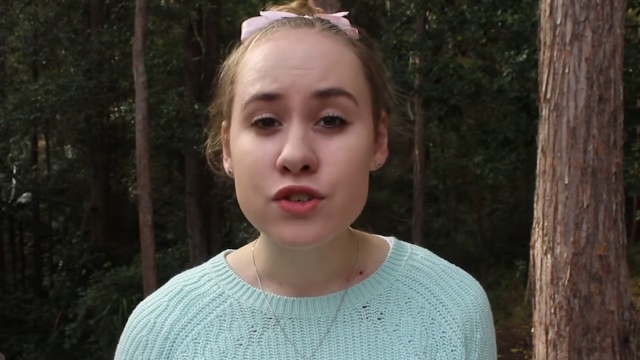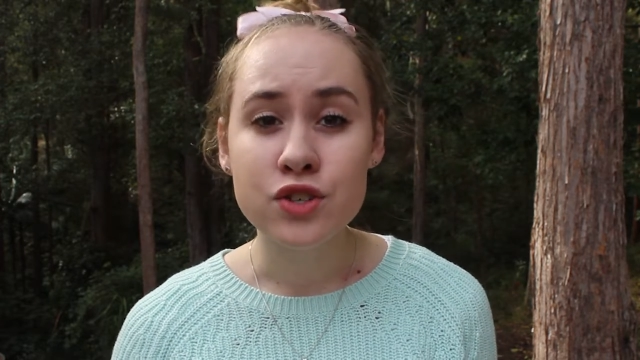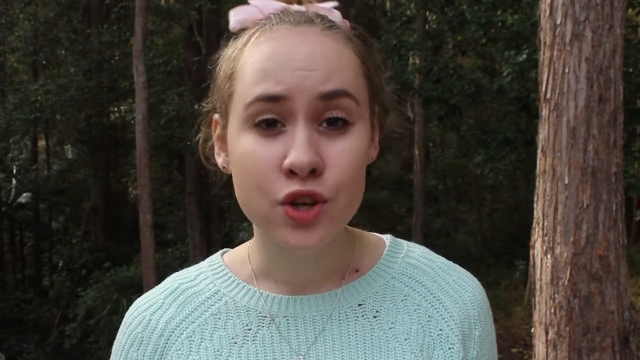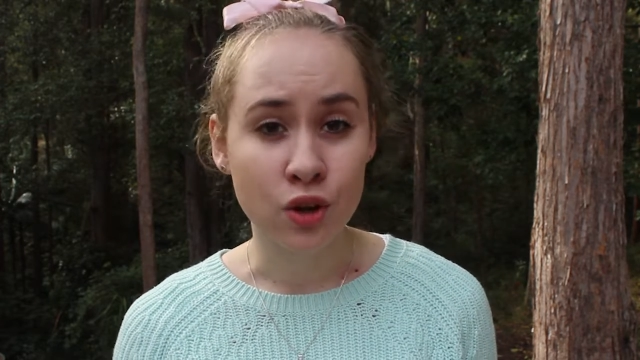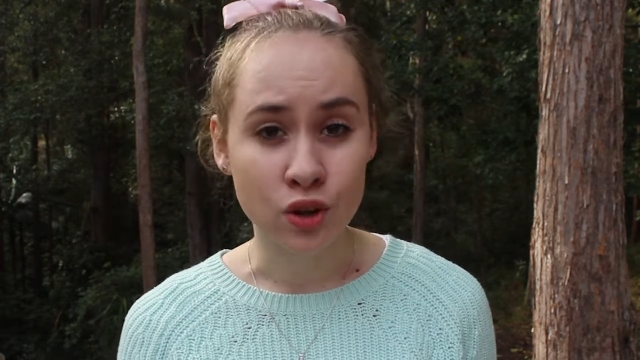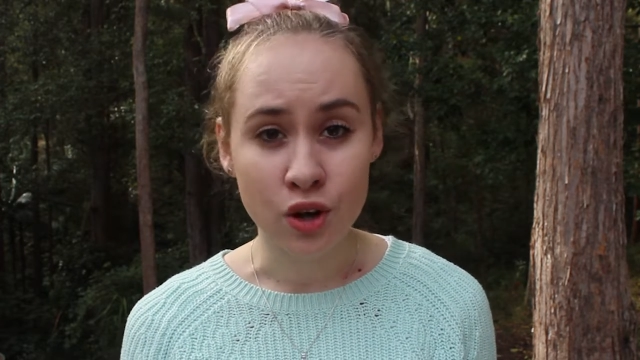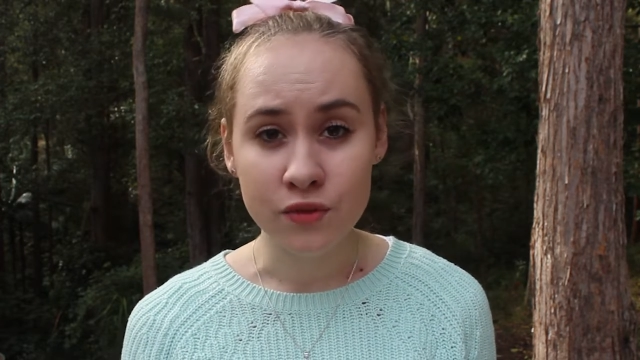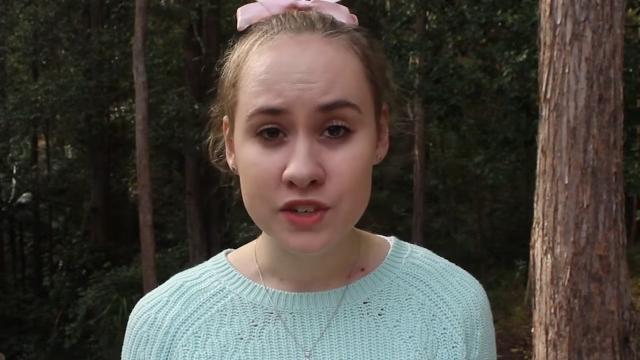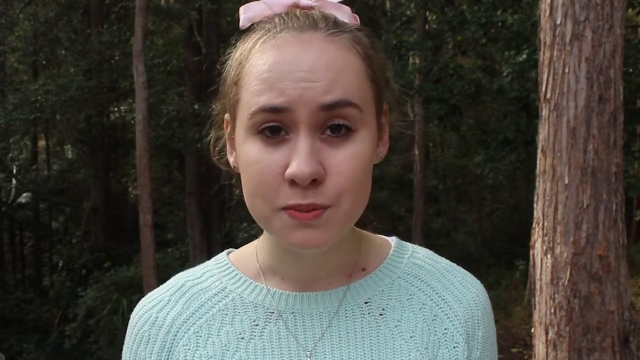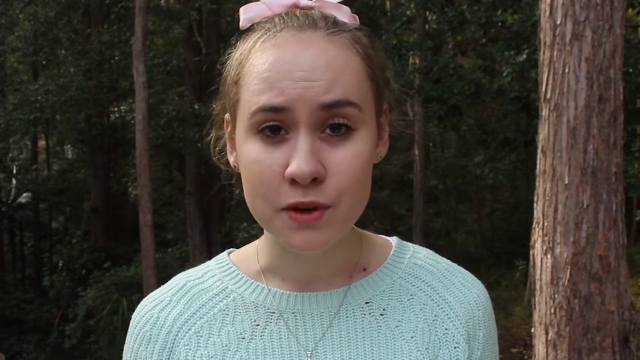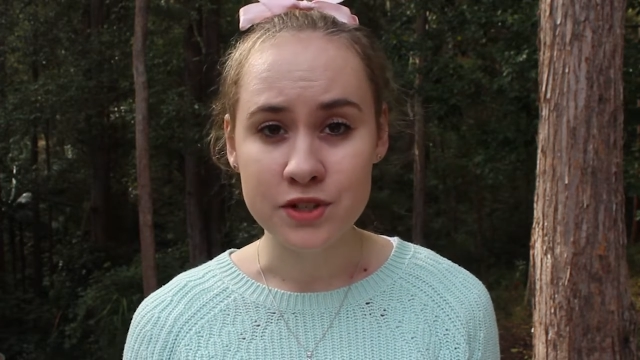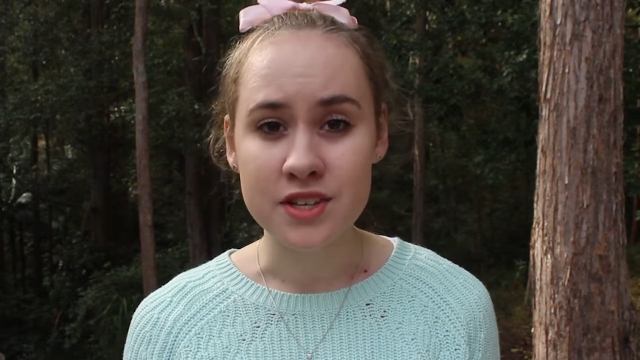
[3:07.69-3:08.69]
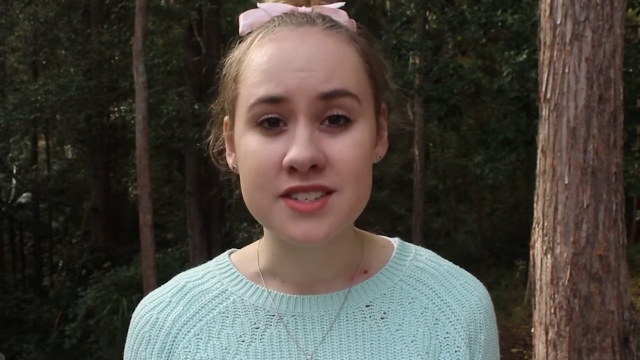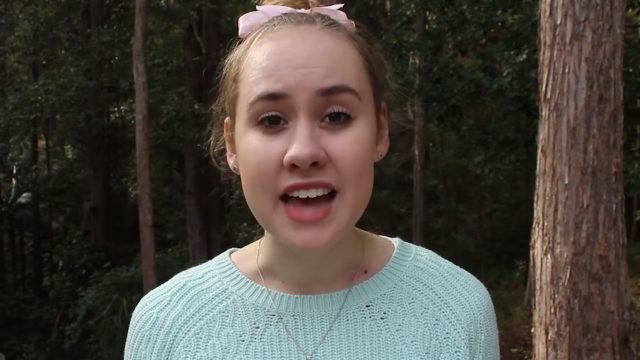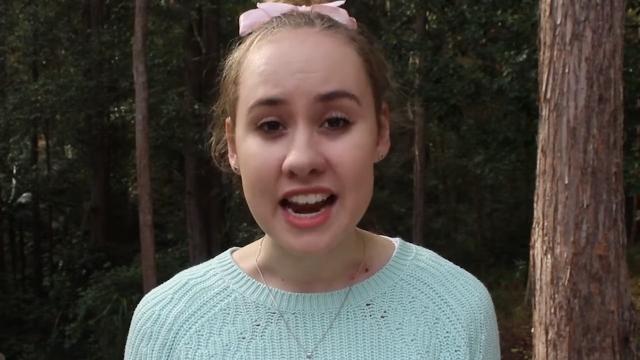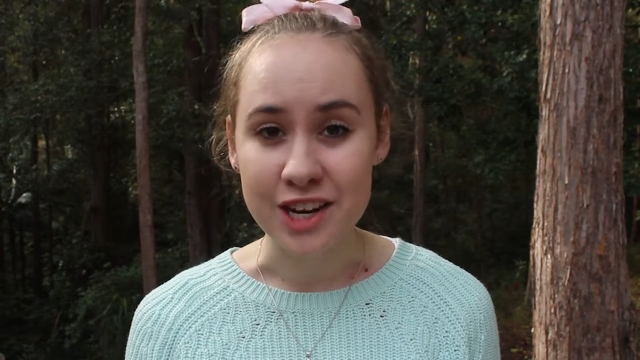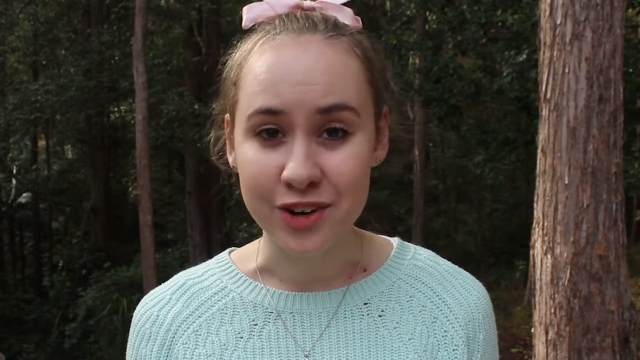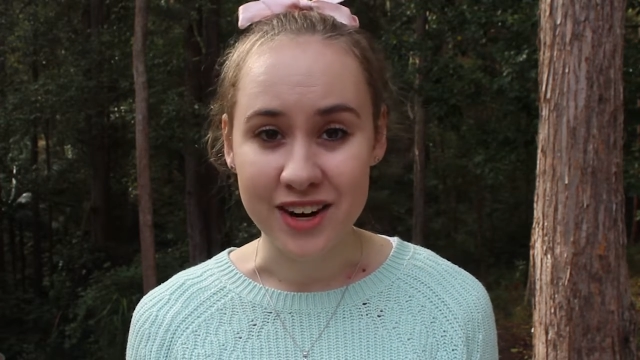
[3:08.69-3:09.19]
to your long responses
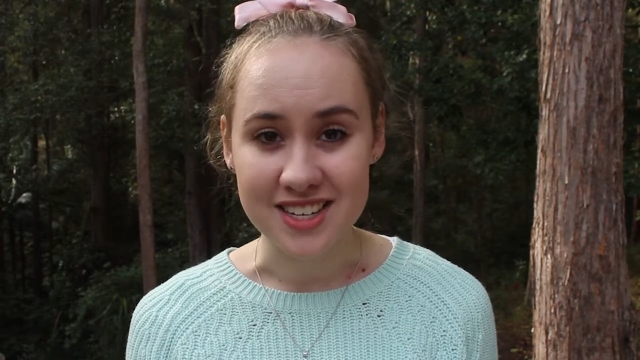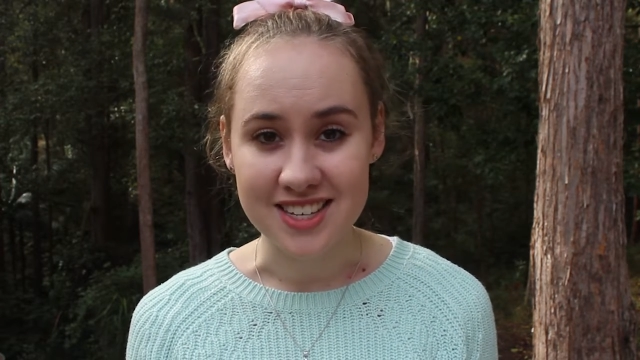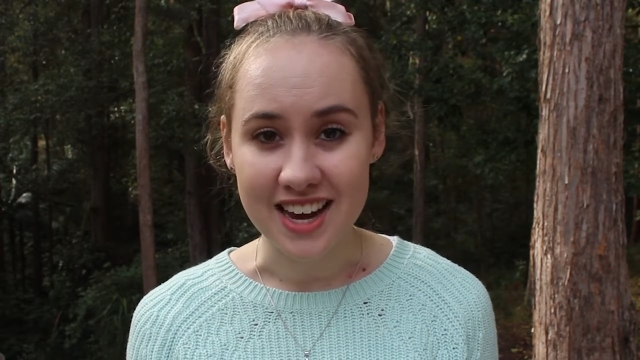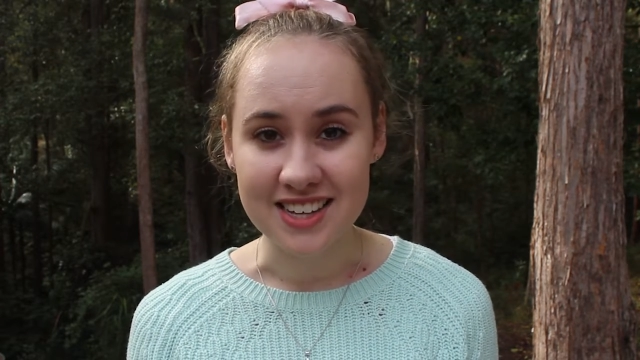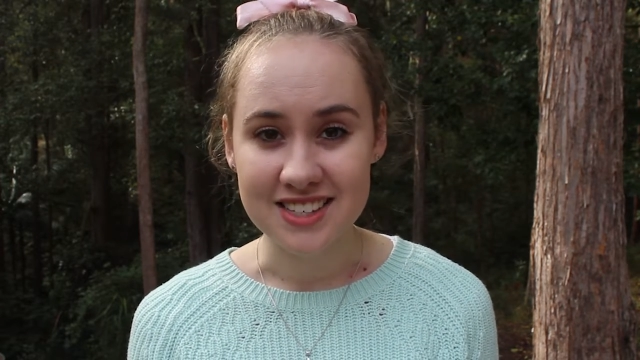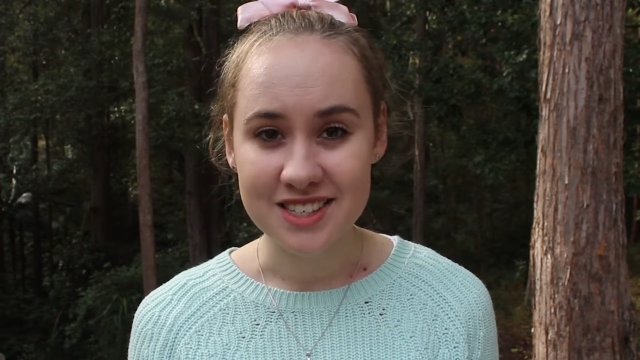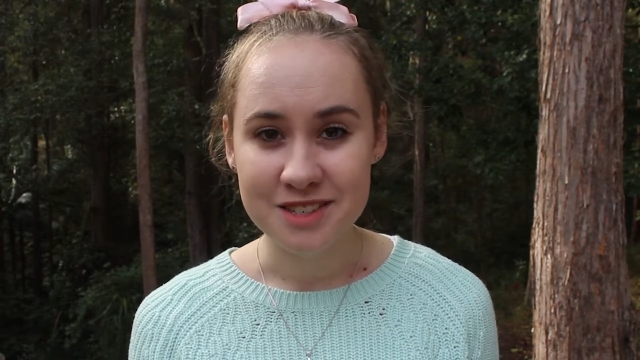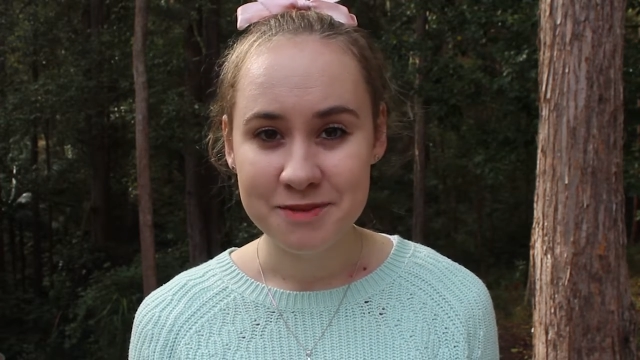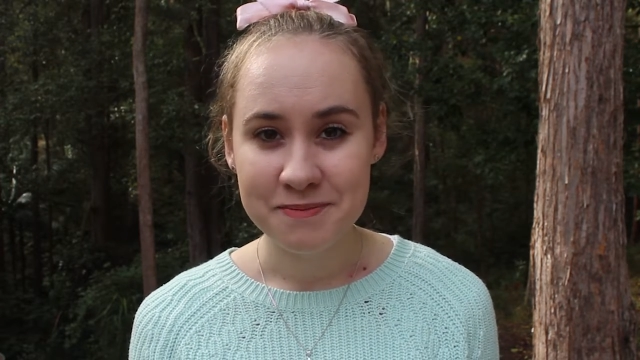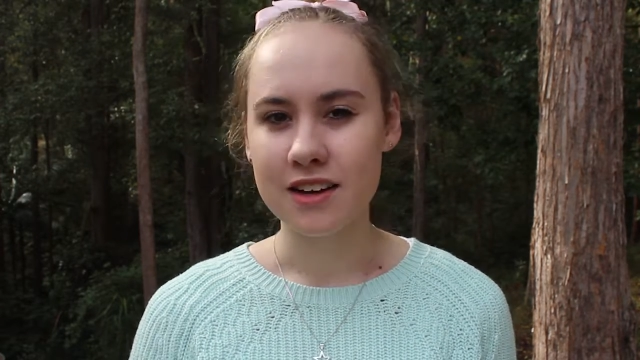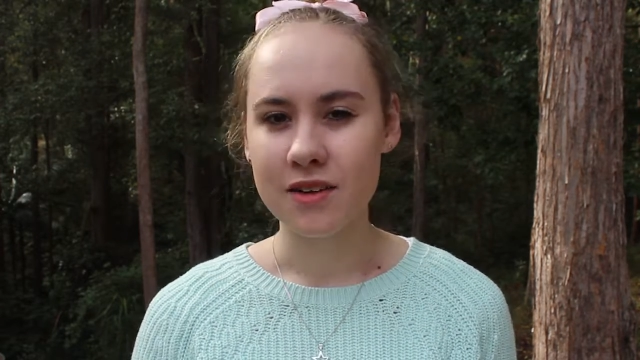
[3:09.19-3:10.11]
and your essays.